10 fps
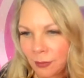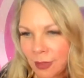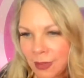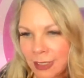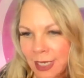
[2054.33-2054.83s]

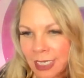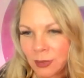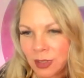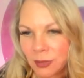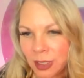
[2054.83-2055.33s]
These
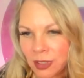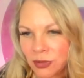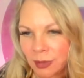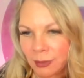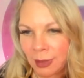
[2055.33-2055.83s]
last ones were
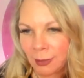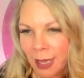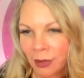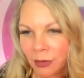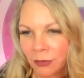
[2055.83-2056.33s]
extremely
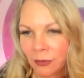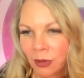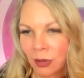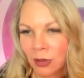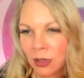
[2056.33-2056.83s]

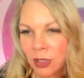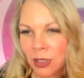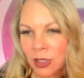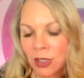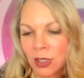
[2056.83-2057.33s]
powerful.
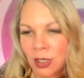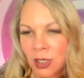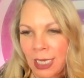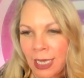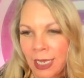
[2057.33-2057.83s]

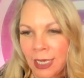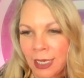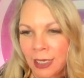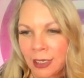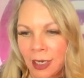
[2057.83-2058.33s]

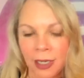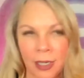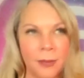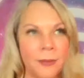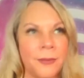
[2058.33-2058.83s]
Yeah.
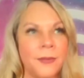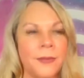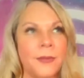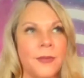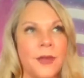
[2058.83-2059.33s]

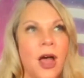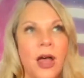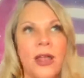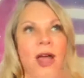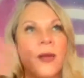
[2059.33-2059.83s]

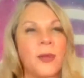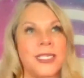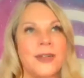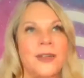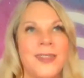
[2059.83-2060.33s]

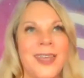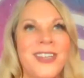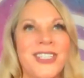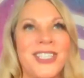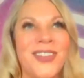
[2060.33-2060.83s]
Almost everything I
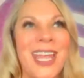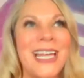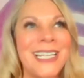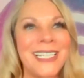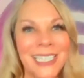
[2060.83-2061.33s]
just
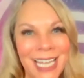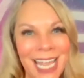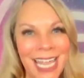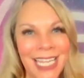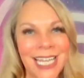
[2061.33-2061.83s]
ran
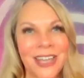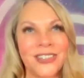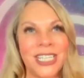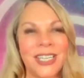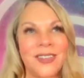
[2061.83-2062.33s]
today is
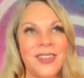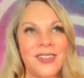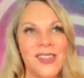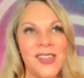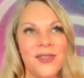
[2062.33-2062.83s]
actually
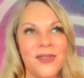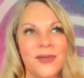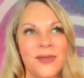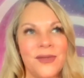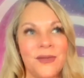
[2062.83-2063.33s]

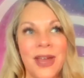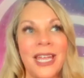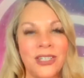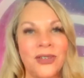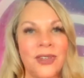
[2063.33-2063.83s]

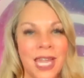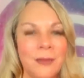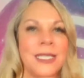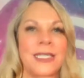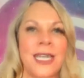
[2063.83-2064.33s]
brand new
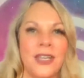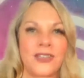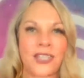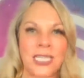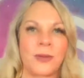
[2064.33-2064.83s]
alignments that I
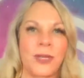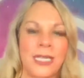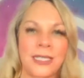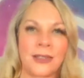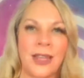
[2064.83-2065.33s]
just put
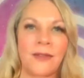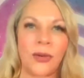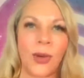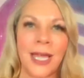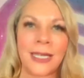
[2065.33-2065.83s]
into
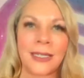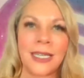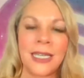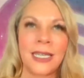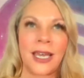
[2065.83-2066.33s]
level 1
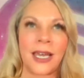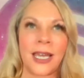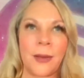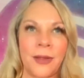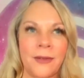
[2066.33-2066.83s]
a
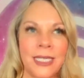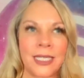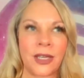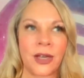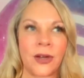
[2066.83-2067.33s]
couple of months
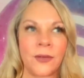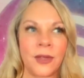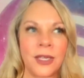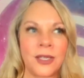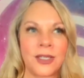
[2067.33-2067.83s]
ago.
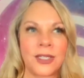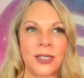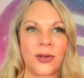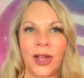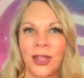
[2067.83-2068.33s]

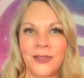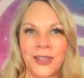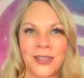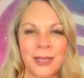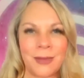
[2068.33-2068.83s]
So all of
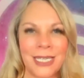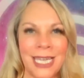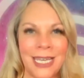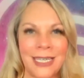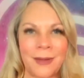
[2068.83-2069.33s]
those I'm
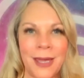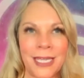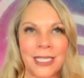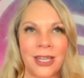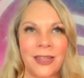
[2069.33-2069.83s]
excited to
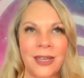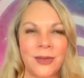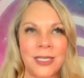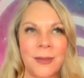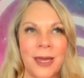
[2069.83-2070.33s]
pass on. There
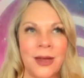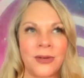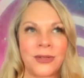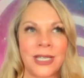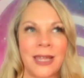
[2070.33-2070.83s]
was
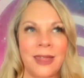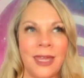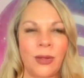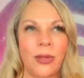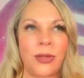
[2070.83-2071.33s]
about, I
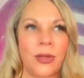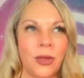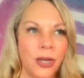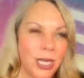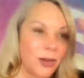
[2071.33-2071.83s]
think,
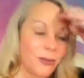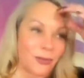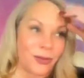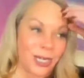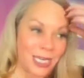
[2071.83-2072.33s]
30 or
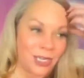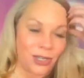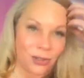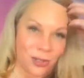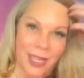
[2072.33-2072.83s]
40
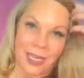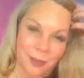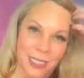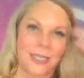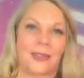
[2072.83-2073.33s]
new
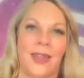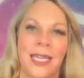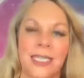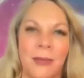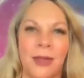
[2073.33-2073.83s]
alignments the
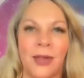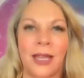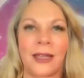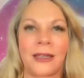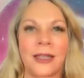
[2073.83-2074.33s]
last time I
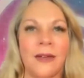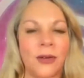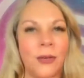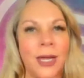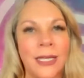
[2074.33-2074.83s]
ran
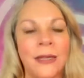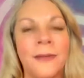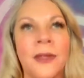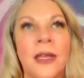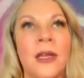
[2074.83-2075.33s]
level 1.
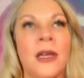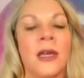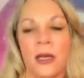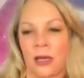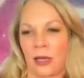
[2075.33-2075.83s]

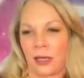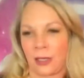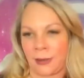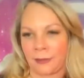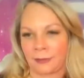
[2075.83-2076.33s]

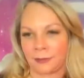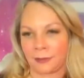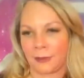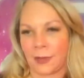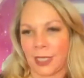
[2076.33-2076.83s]
And
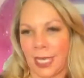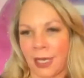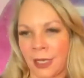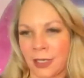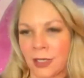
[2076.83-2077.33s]

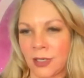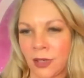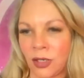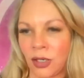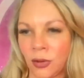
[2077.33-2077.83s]

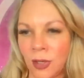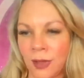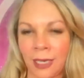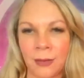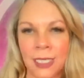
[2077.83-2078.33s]
the new
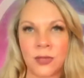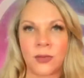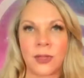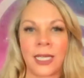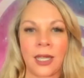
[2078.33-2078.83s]
alignments
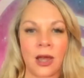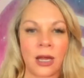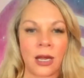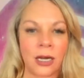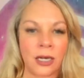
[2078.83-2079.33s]
really
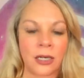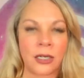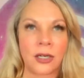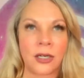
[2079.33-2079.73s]
are